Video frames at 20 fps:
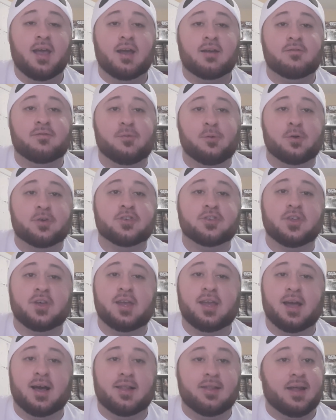
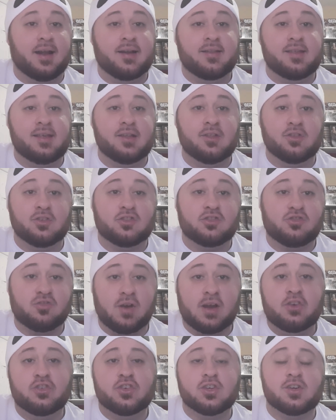Unfortunately, a lot of the
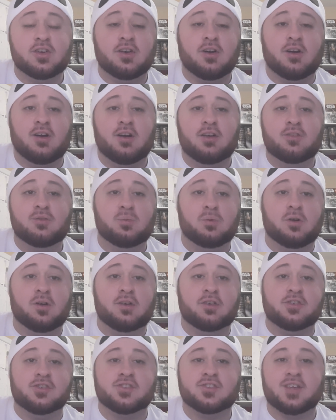illustration cards
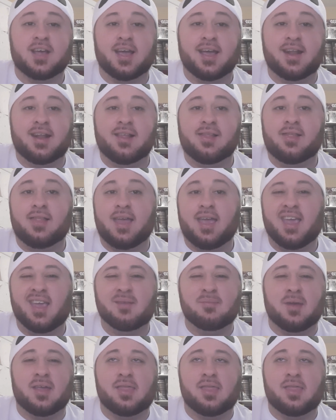were just kind of lame.